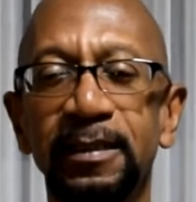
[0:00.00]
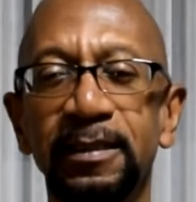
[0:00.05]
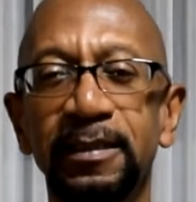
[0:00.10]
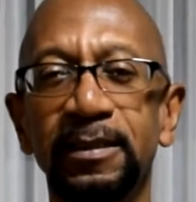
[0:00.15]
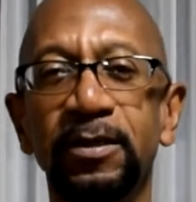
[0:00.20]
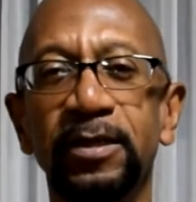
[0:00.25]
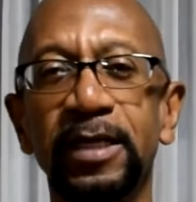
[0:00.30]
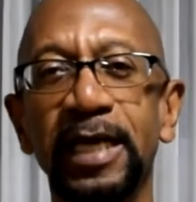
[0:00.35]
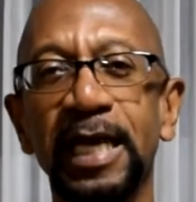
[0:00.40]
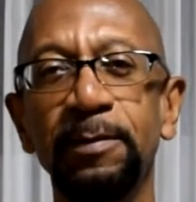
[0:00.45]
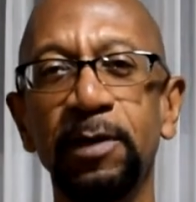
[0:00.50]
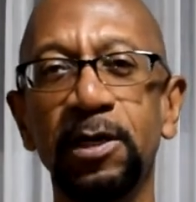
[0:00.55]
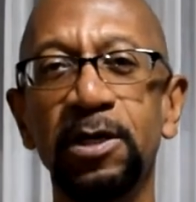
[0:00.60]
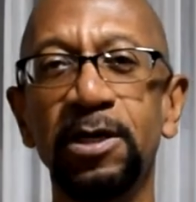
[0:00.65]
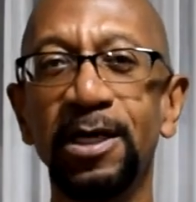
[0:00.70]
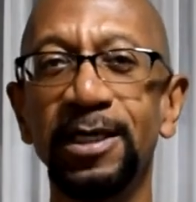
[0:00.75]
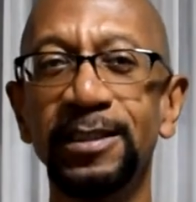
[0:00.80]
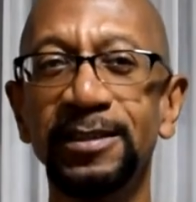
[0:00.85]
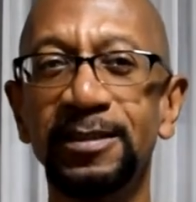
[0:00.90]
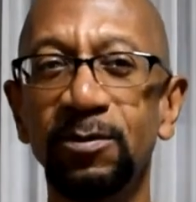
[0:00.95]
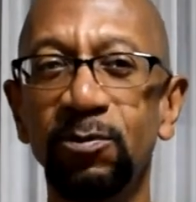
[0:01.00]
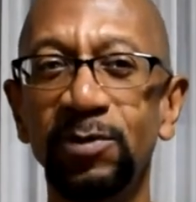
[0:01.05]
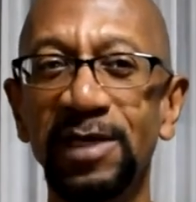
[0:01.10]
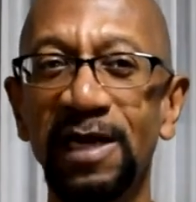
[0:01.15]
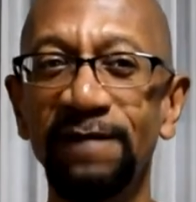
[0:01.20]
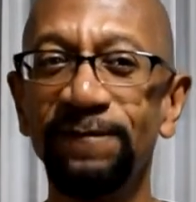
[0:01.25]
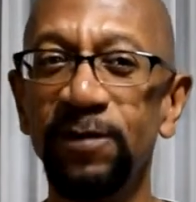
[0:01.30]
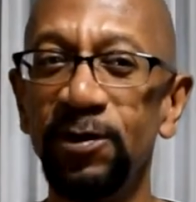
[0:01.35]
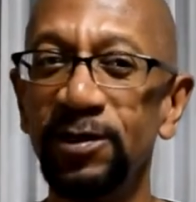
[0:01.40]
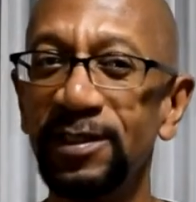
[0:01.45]
okay? Because when I
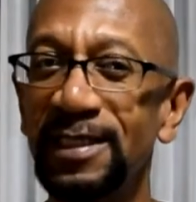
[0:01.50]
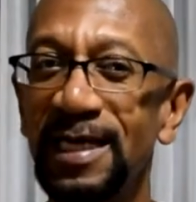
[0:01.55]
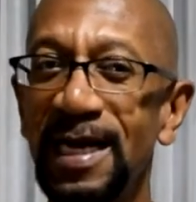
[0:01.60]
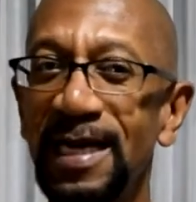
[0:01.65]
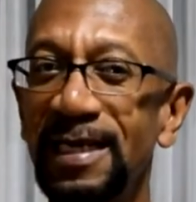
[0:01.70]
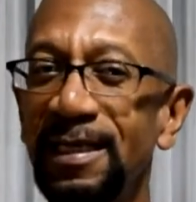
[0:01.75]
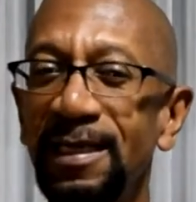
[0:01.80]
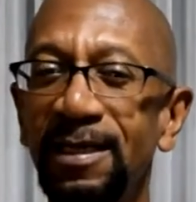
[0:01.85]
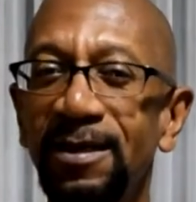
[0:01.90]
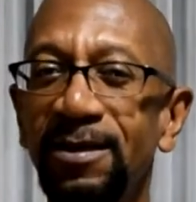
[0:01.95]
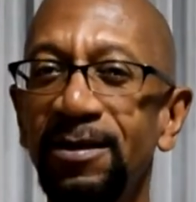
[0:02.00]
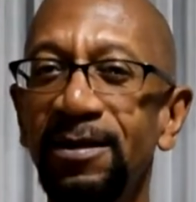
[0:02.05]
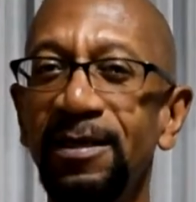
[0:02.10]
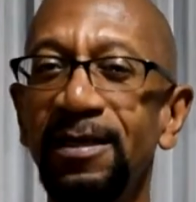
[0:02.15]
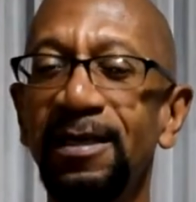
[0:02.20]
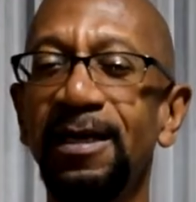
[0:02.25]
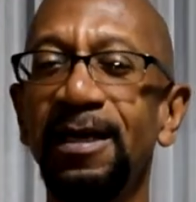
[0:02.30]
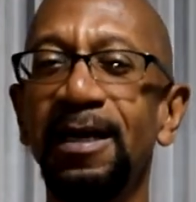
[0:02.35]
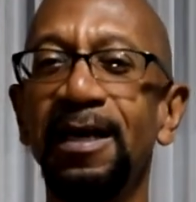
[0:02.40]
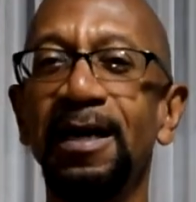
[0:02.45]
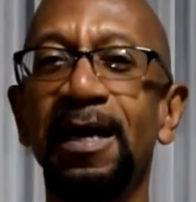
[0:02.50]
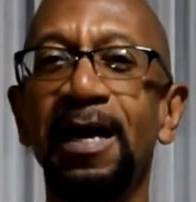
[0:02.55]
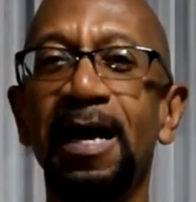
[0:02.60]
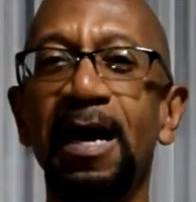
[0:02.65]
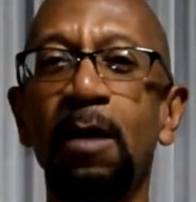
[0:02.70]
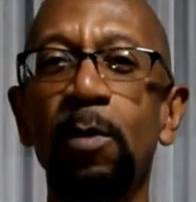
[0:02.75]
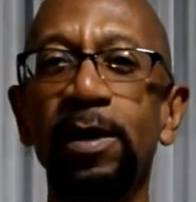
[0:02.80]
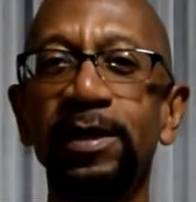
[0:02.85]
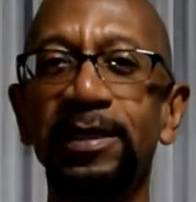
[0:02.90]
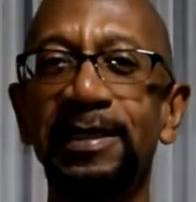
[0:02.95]
first got here, I
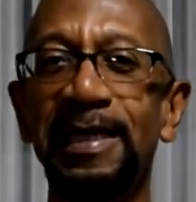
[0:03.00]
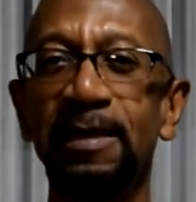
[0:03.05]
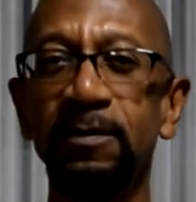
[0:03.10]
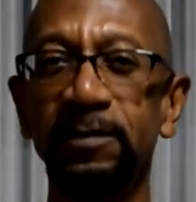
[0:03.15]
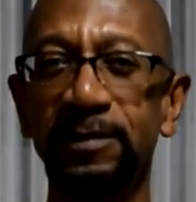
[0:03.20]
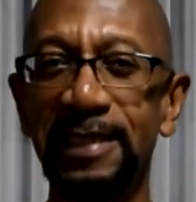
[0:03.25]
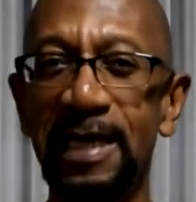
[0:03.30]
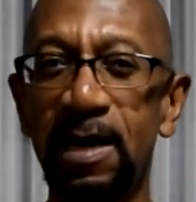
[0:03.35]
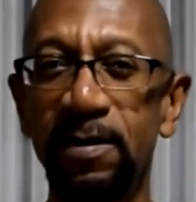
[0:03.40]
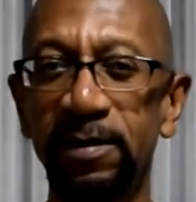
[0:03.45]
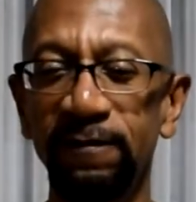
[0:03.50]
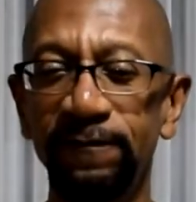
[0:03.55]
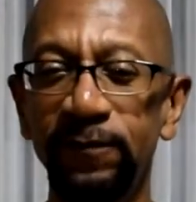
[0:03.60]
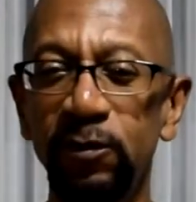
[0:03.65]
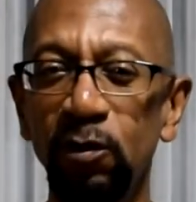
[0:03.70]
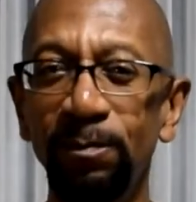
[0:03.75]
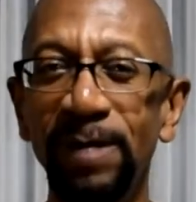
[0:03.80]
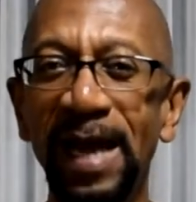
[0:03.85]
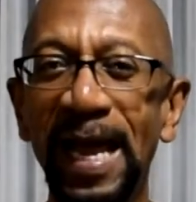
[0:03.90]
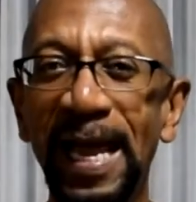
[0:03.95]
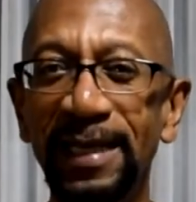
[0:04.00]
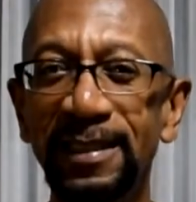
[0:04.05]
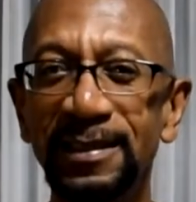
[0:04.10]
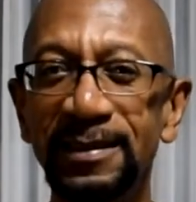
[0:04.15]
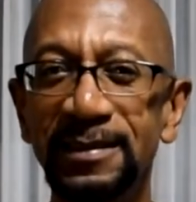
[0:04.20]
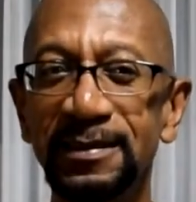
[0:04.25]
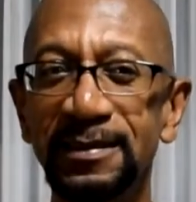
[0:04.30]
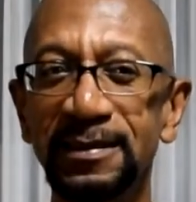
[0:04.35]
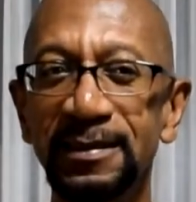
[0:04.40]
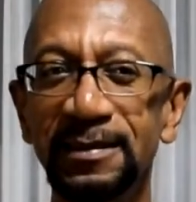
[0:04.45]
went downtown to a few
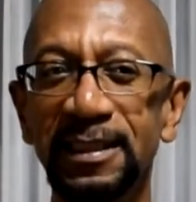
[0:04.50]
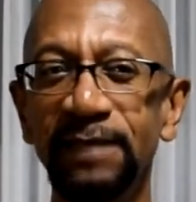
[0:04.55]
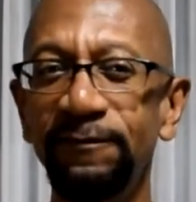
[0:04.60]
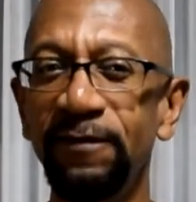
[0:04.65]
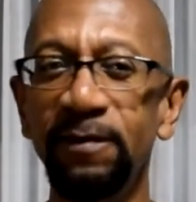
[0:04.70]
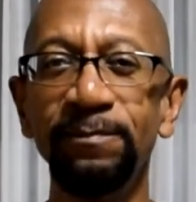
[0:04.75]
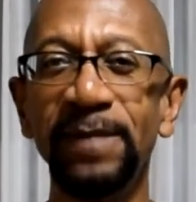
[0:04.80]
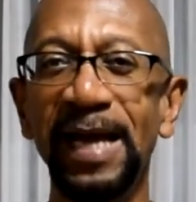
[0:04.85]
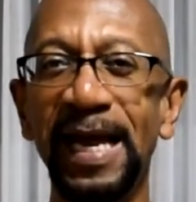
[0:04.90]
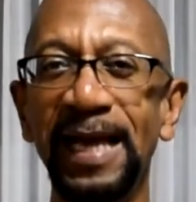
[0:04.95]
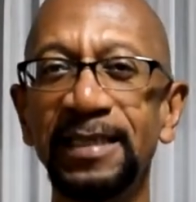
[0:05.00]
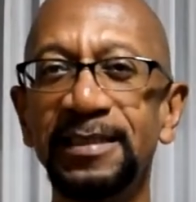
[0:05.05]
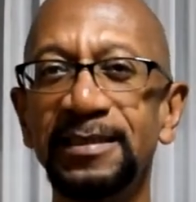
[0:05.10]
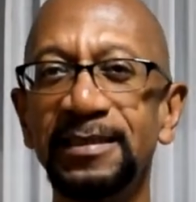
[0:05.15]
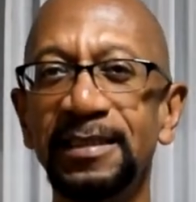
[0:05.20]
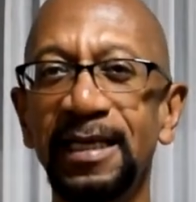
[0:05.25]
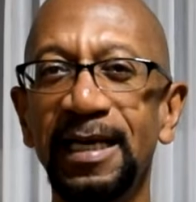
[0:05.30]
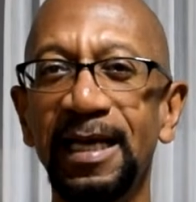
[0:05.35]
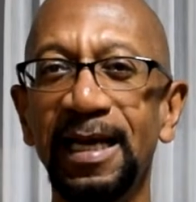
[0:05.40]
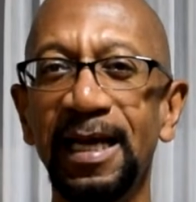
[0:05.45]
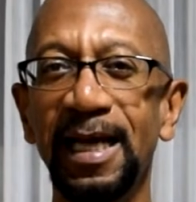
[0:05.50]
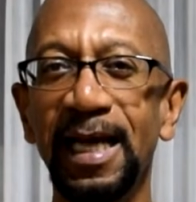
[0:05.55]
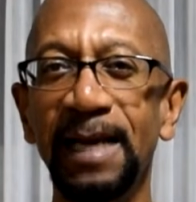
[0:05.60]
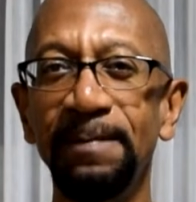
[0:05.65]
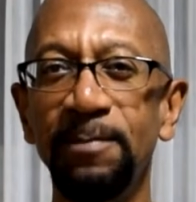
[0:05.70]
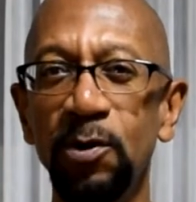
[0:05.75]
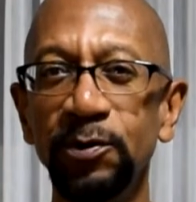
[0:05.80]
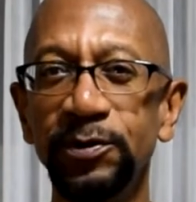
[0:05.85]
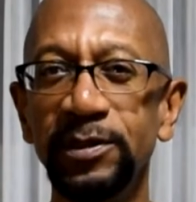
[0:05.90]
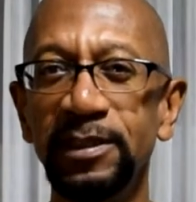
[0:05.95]
banks, different banks, and
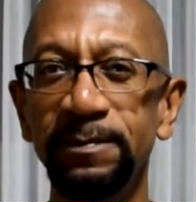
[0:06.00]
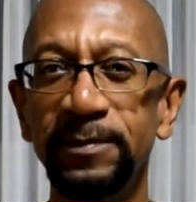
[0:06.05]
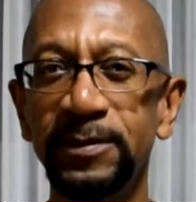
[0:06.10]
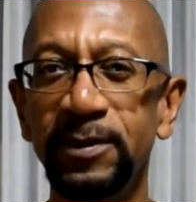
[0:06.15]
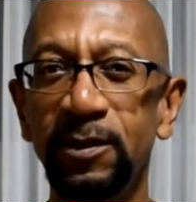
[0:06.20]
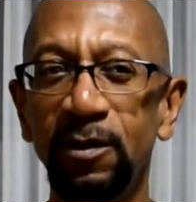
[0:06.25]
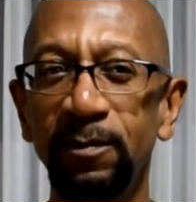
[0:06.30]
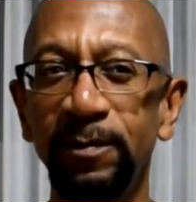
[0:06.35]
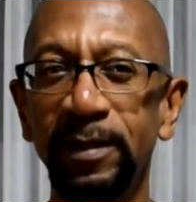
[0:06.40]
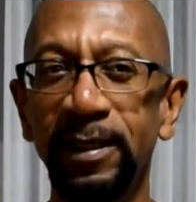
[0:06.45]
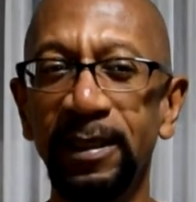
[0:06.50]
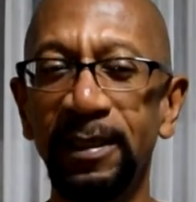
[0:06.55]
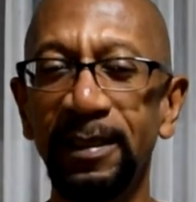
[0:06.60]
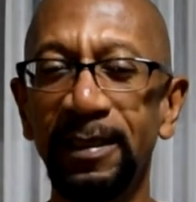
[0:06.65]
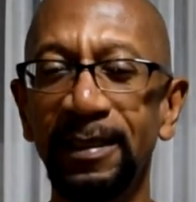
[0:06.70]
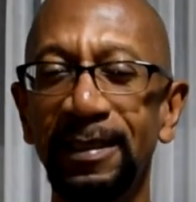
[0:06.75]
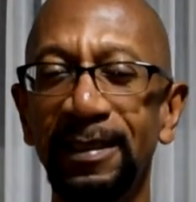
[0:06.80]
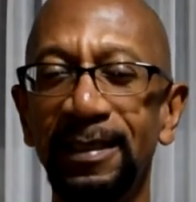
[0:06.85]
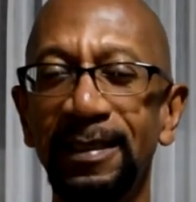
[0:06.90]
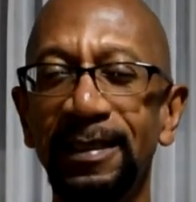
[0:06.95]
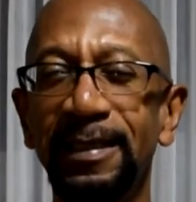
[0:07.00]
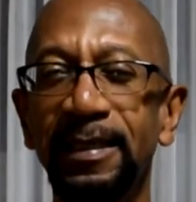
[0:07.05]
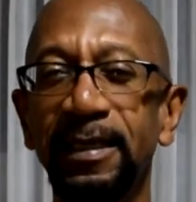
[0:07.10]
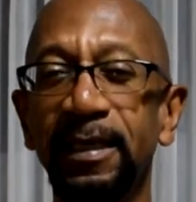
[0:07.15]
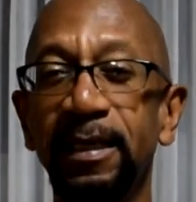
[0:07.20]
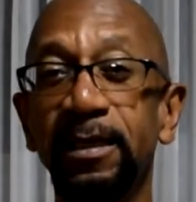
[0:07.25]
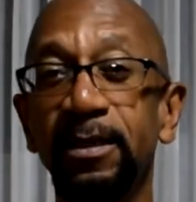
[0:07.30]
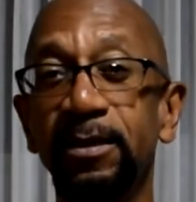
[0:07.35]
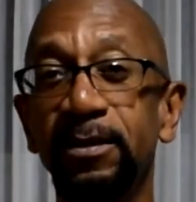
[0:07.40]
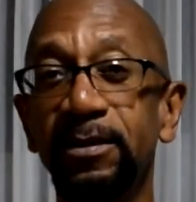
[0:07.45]
most of them told me,
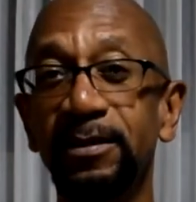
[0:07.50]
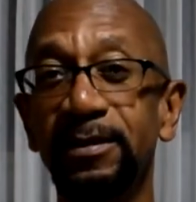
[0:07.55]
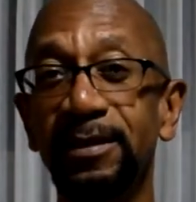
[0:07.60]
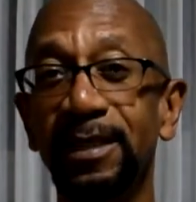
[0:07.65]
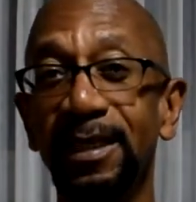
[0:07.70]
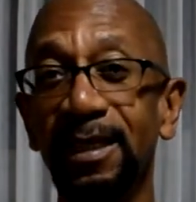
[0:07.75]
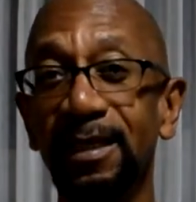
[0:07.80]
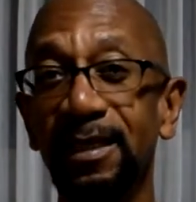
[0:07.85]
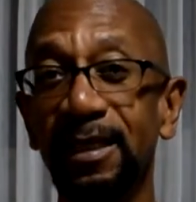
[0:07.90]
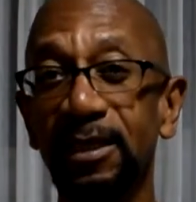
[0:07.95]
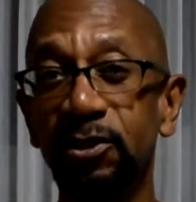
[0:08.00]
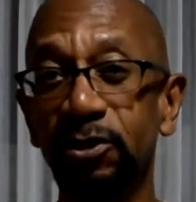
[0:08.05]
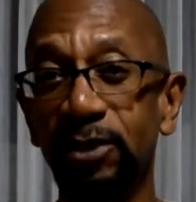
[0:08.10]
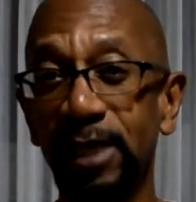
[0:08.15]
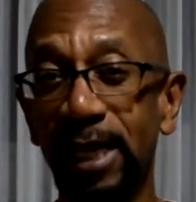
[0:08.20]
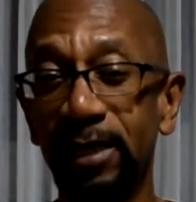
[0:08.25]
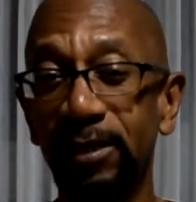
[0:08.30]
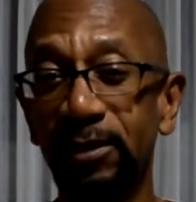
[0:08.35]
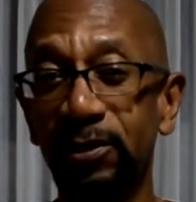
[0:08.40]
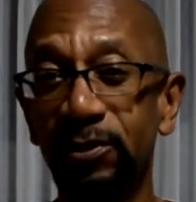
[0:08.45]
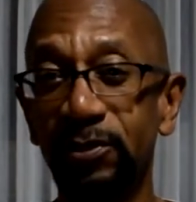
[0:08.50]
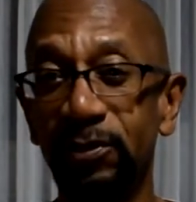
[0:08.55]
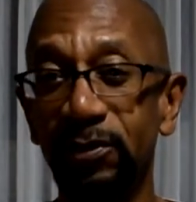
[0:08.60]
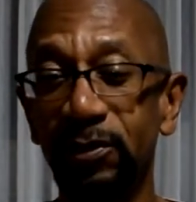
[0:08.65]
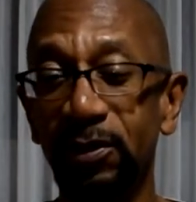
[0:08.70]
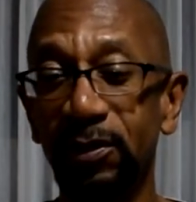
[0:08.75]
they didn't exchange